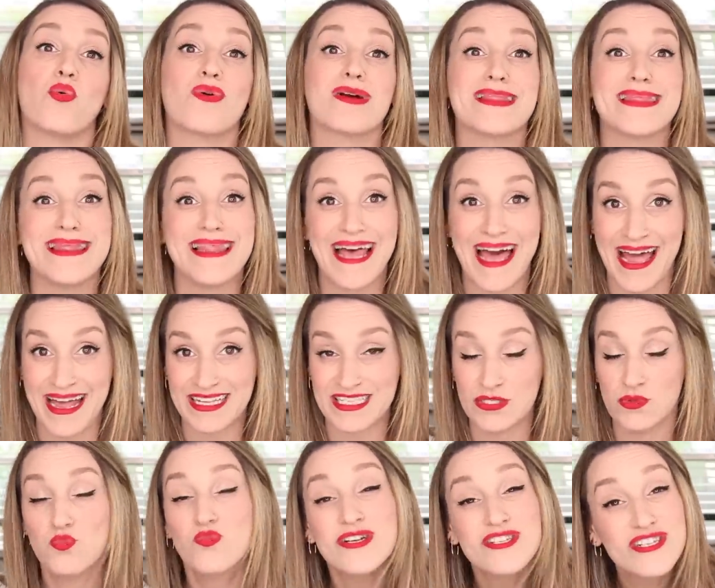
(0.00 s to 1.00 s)
or
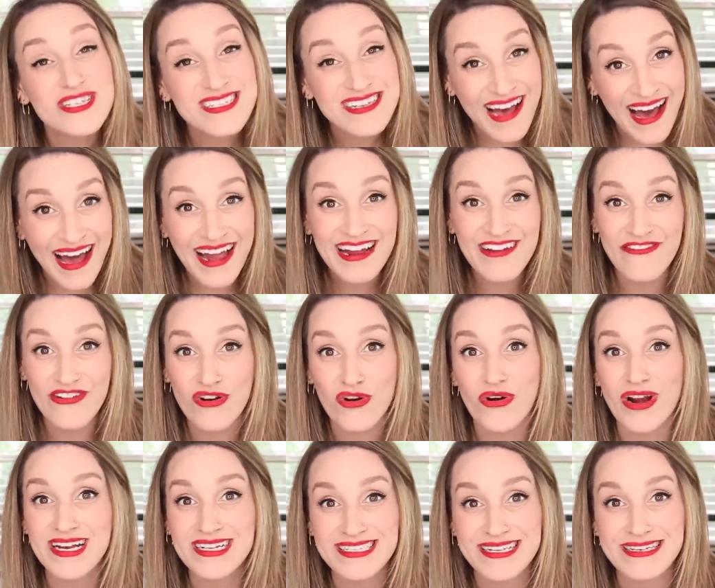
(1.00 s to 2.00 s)
less, which is kind of a
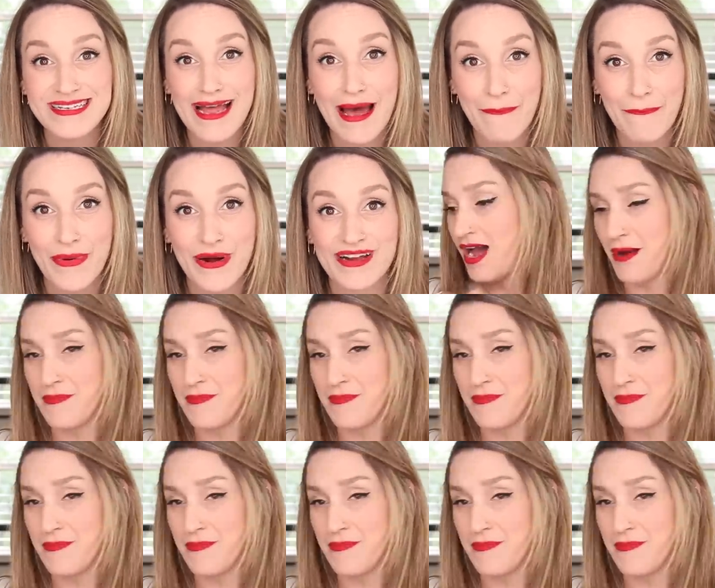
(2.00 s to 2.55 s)
crazy number.